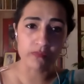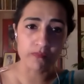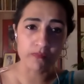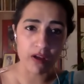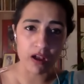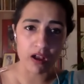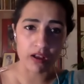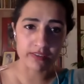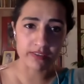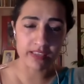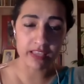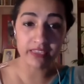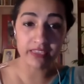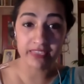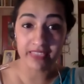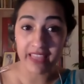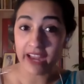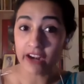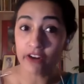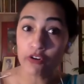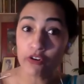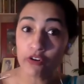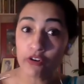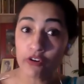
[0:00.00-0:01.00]
remarks that
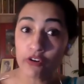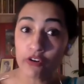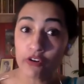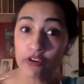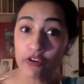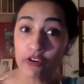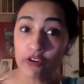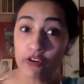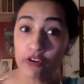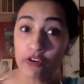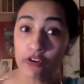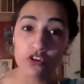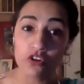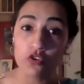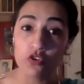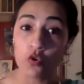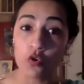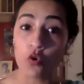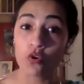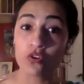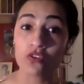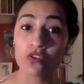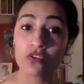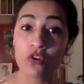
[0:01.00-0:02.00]
then reflects
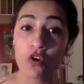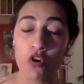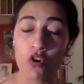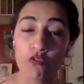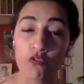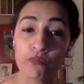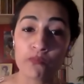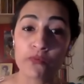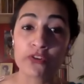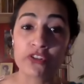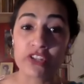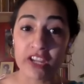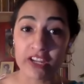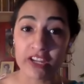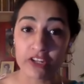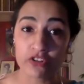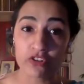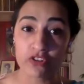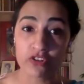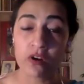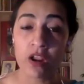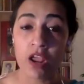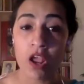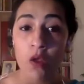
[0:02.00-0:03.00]
in an order of
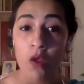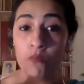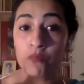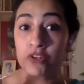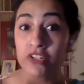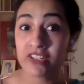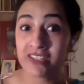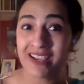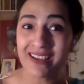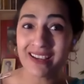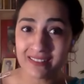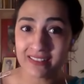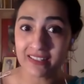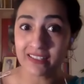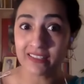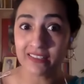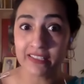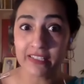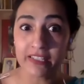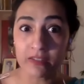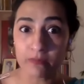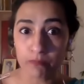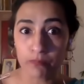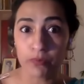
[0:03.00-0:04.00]
protection, protecting
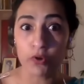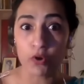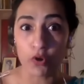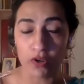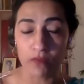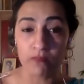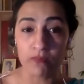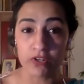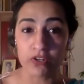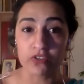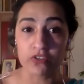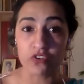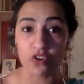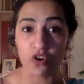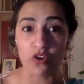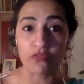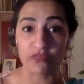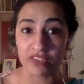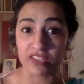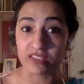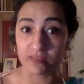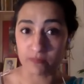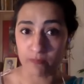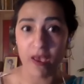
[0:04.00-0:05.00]
the employment of
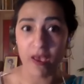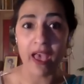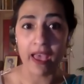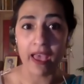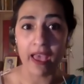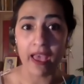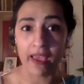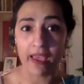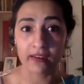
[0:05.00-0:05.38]
this man,